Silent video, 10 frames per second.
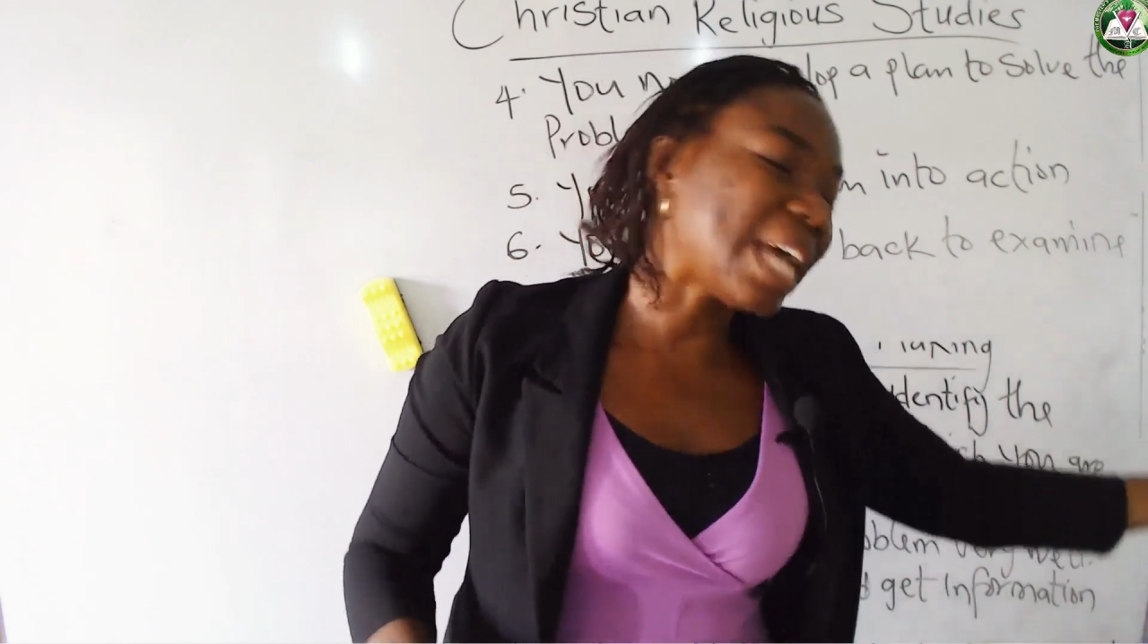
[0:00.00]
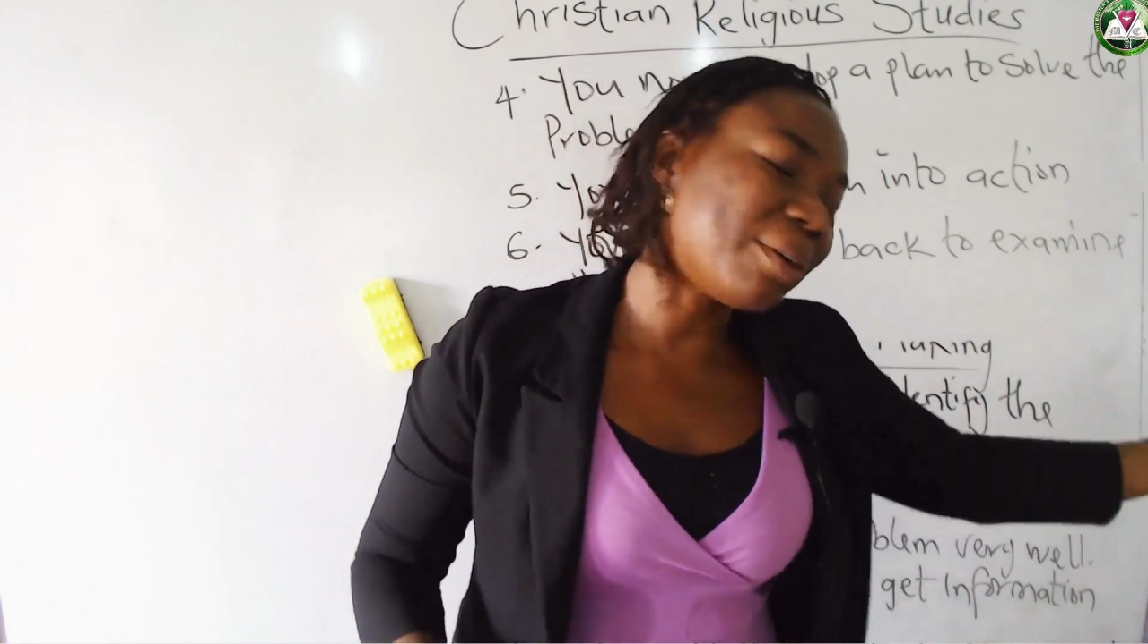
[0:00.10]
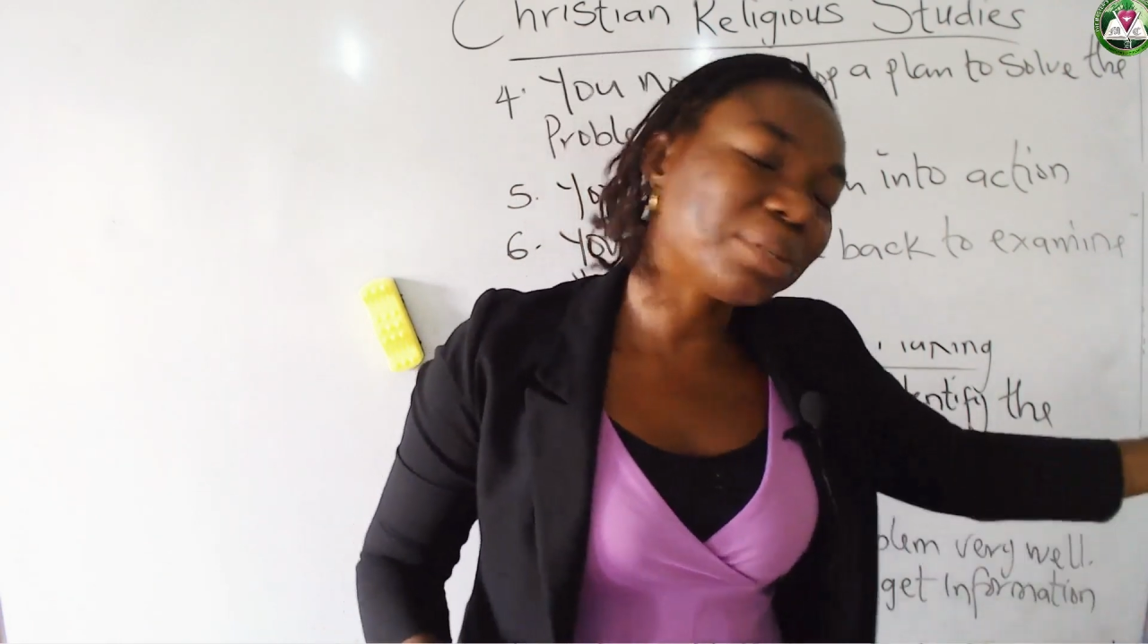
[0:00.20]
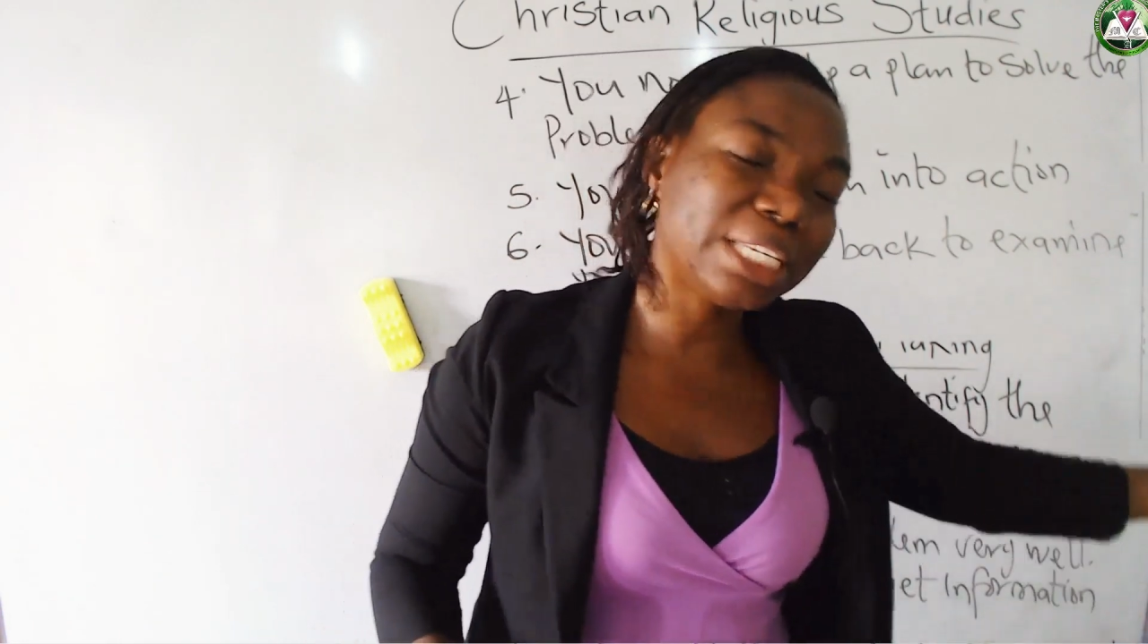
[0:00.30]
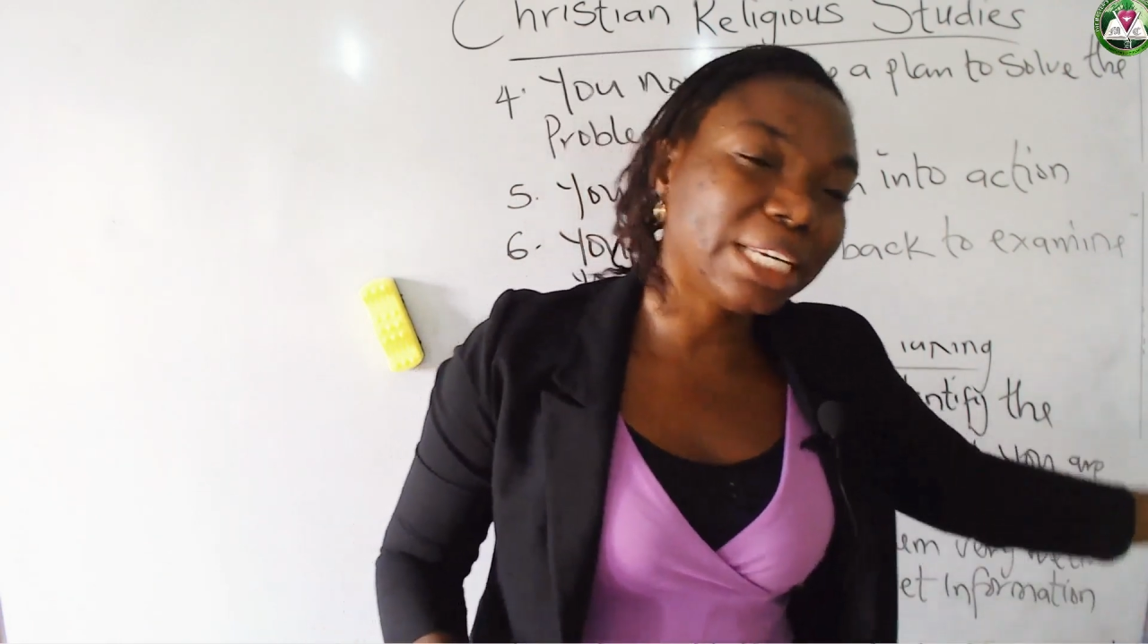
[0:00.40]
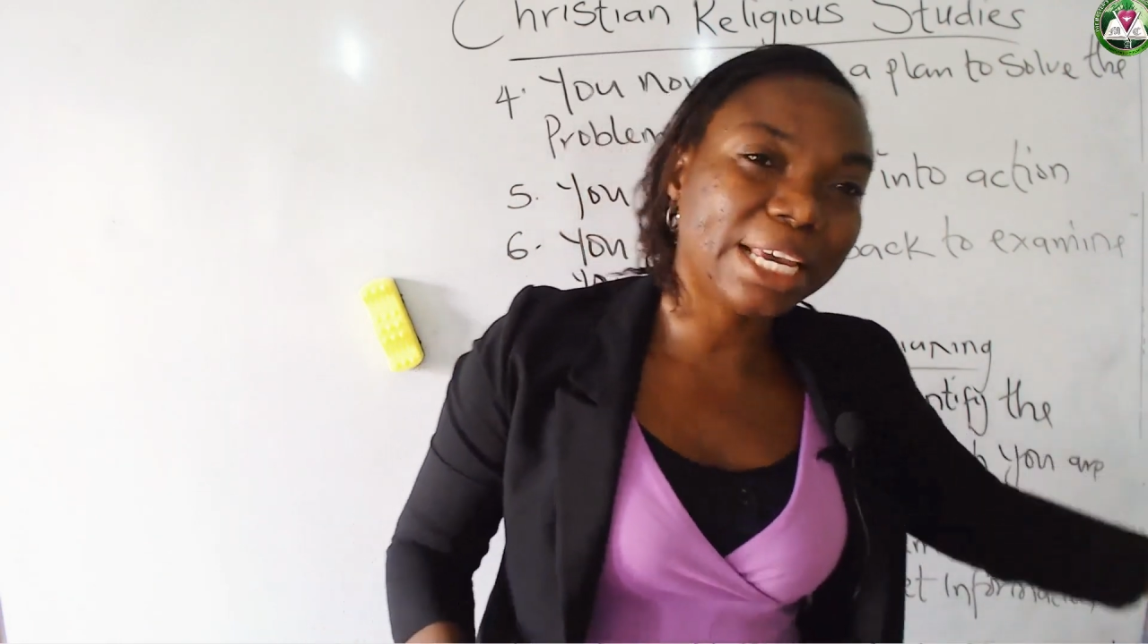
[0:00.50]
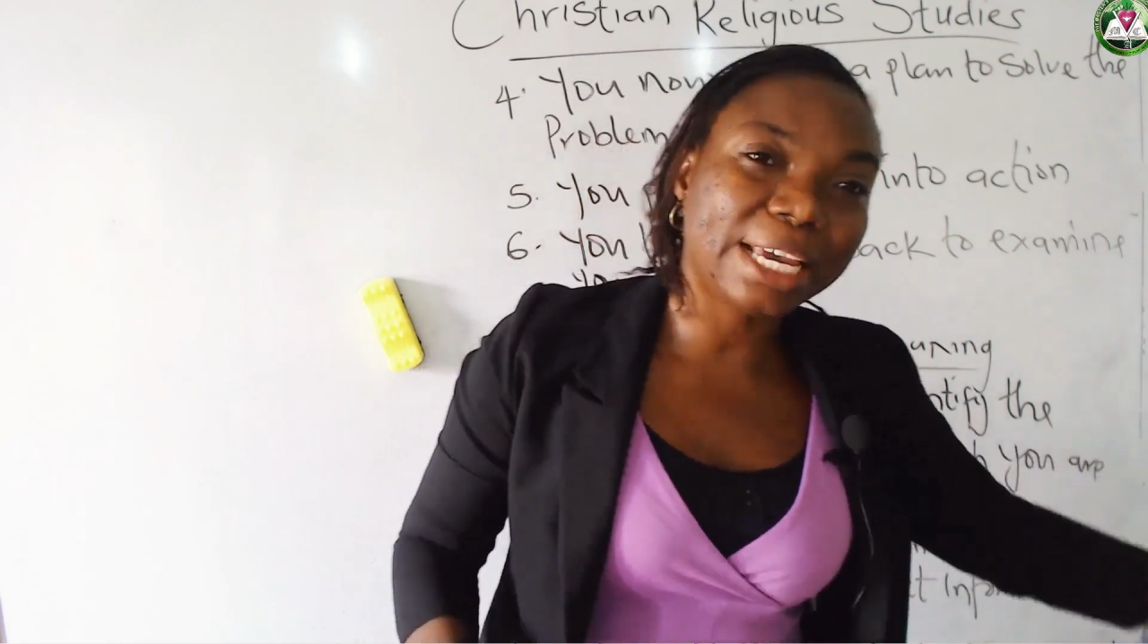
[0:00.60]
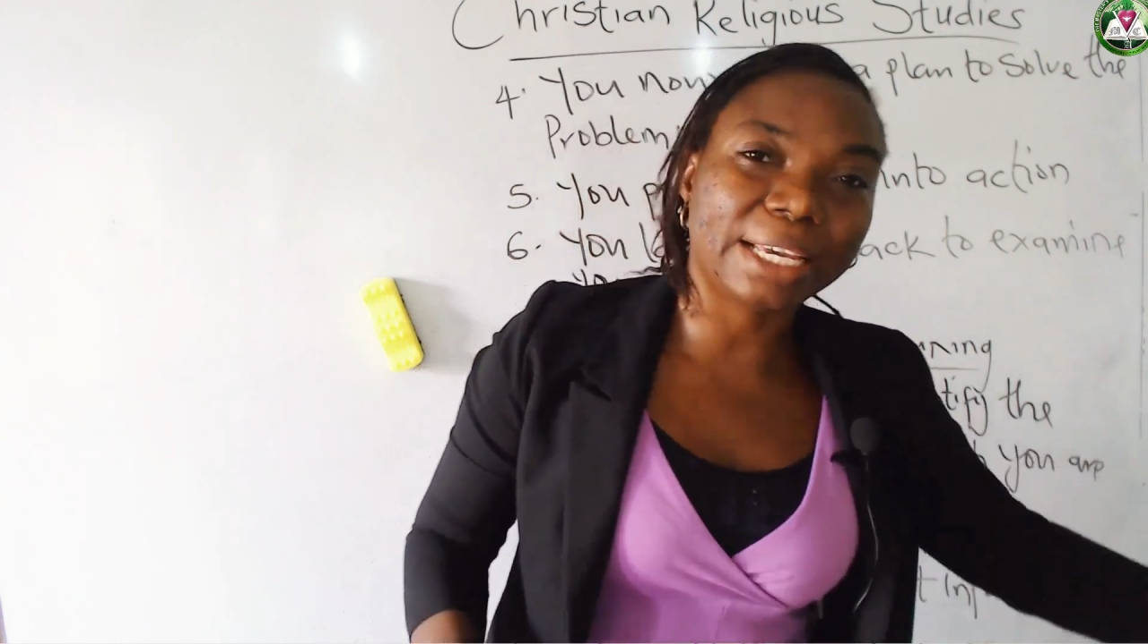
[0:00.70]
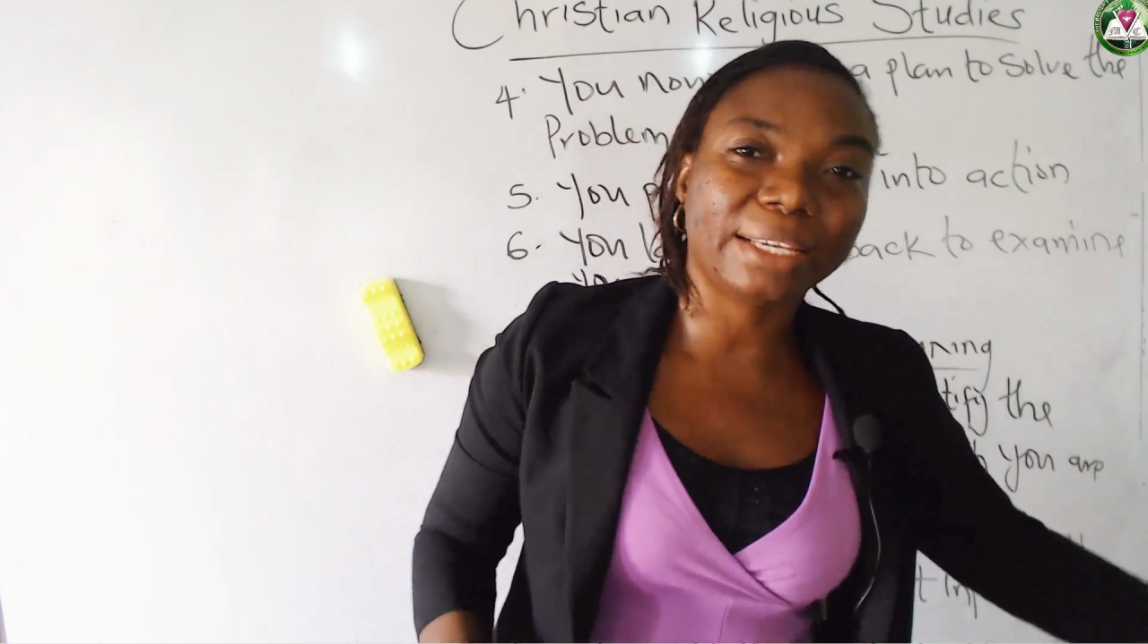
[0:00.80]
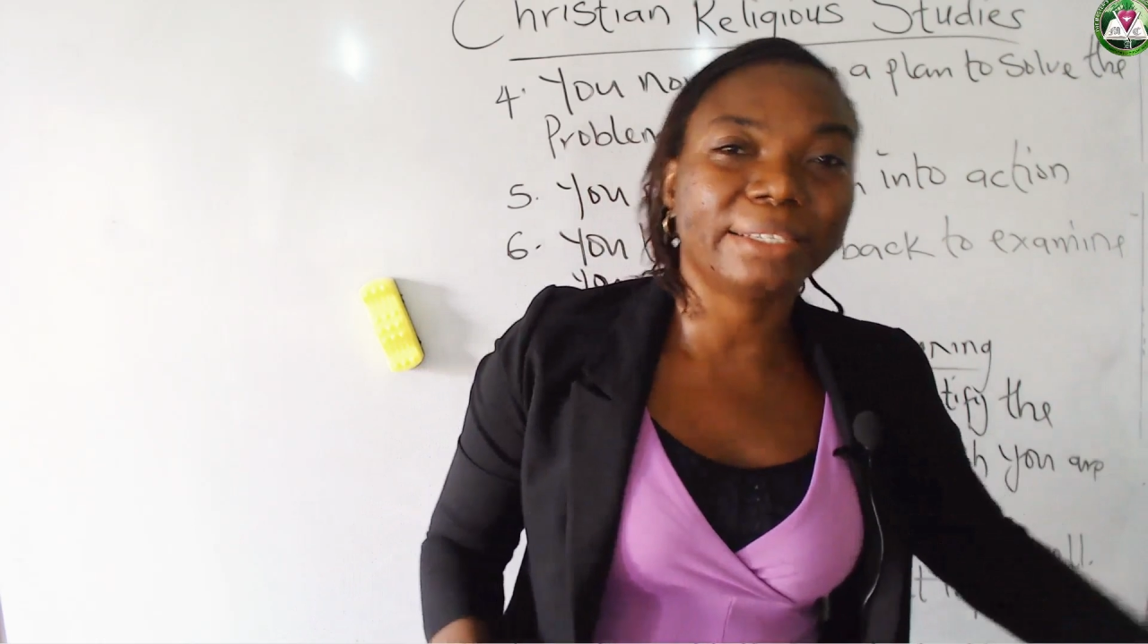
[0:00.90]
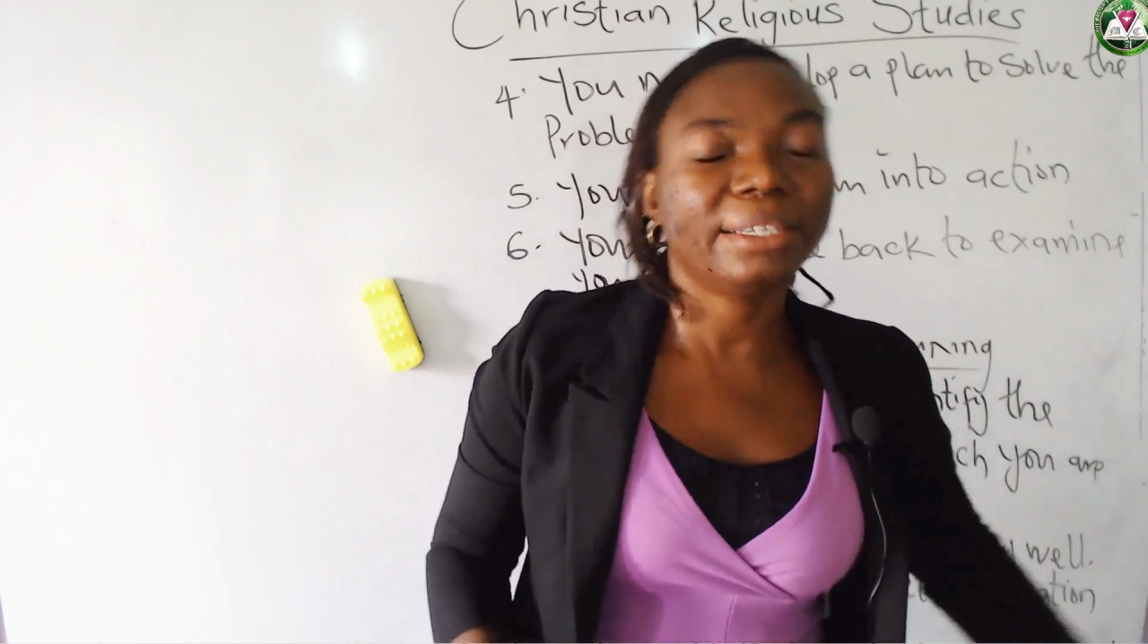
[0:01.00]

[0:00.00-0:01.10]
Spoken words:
out here.